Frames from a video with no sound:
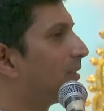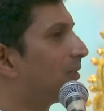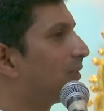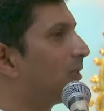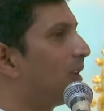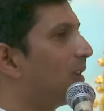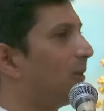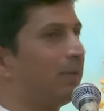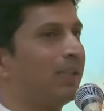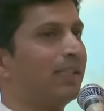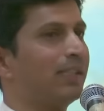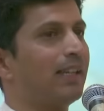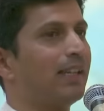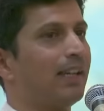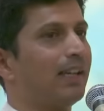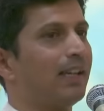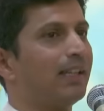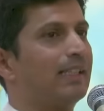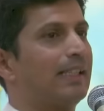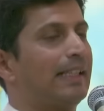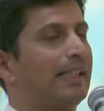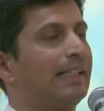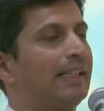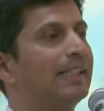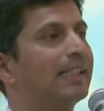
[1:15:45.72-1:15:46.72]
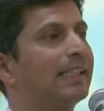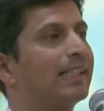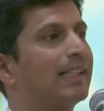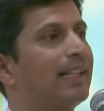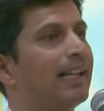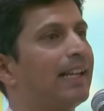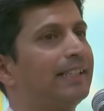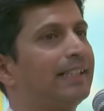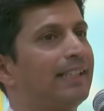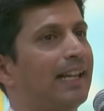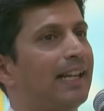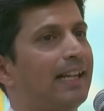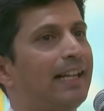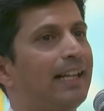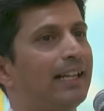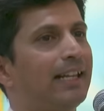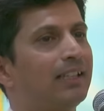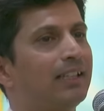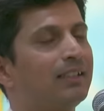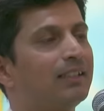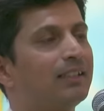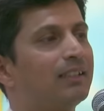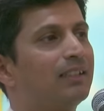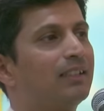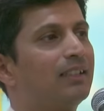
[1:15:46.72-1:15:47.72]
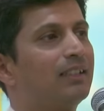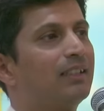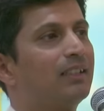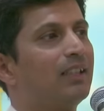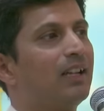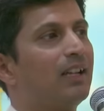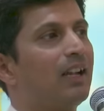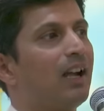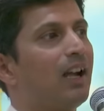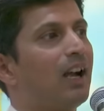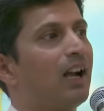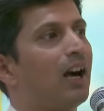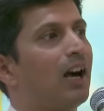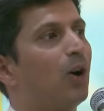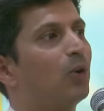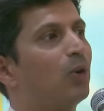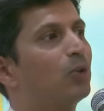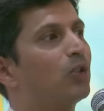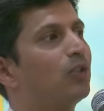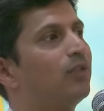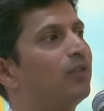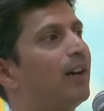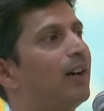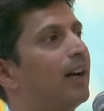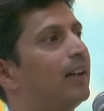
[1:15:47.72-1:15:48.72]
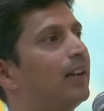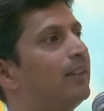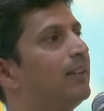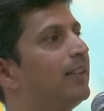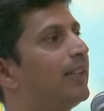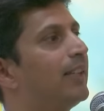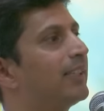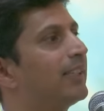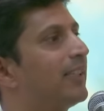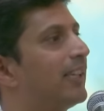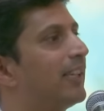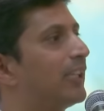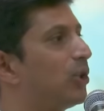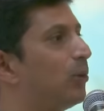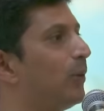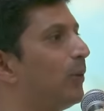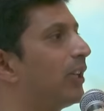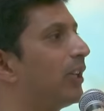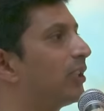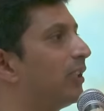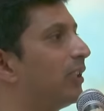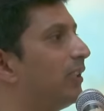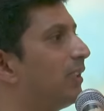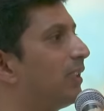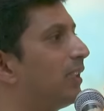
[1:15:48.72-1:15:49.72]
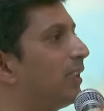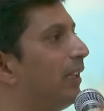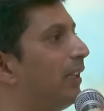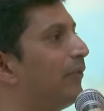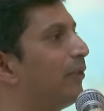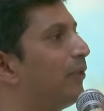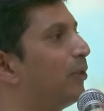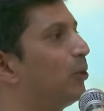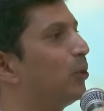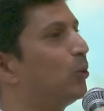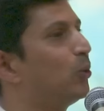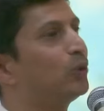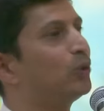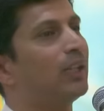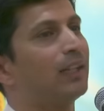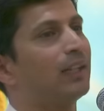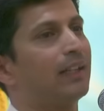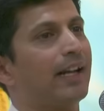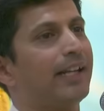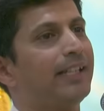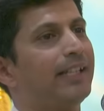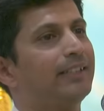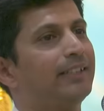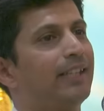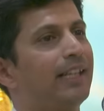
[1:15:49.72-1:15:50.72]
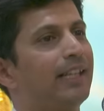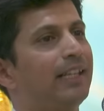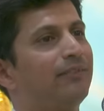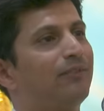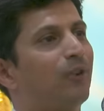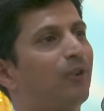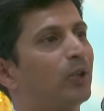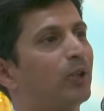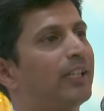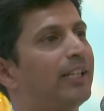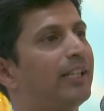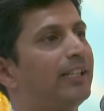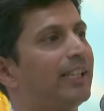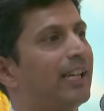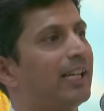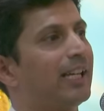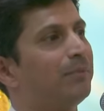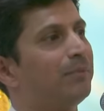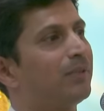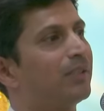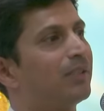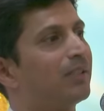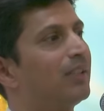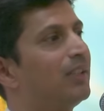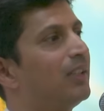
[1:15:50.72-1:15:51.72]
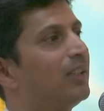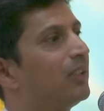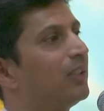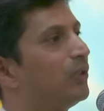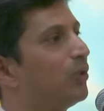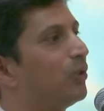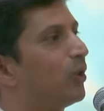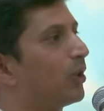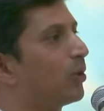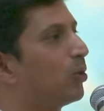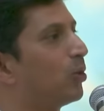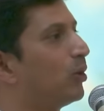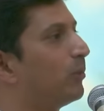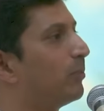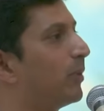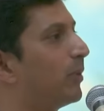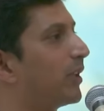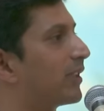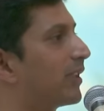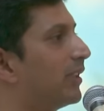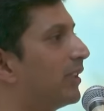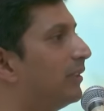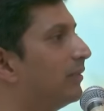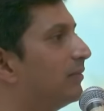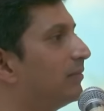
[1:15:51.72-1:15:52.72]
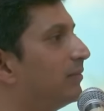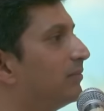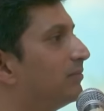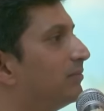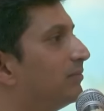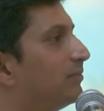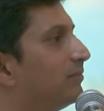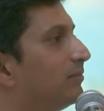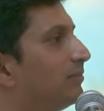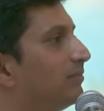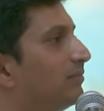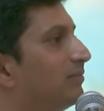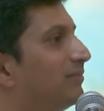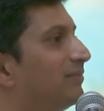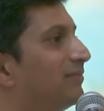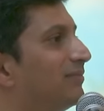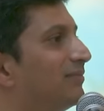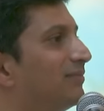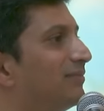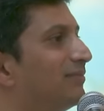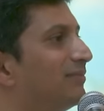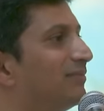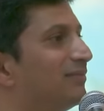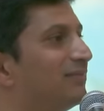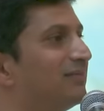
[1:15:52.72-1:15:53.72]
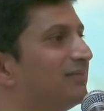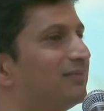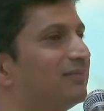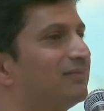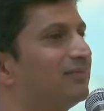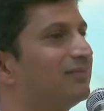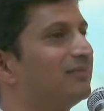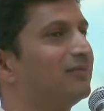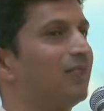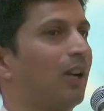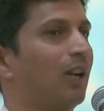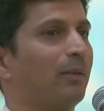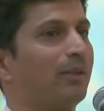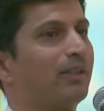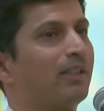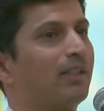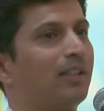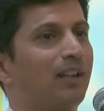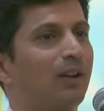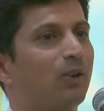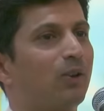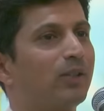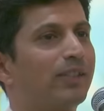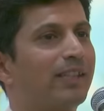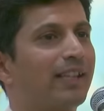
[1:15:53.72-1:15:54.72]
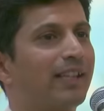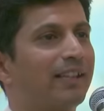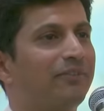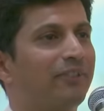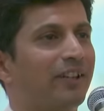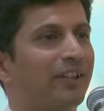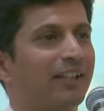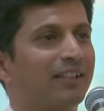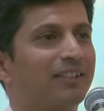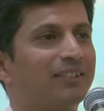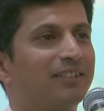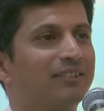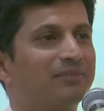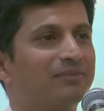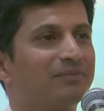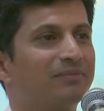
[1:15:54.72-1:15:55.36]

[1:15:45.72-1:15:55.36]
Swami says, it is like telling, out of 100 situations, if you do the right thing 40 times, you are a good person. Swami said, how is that fair?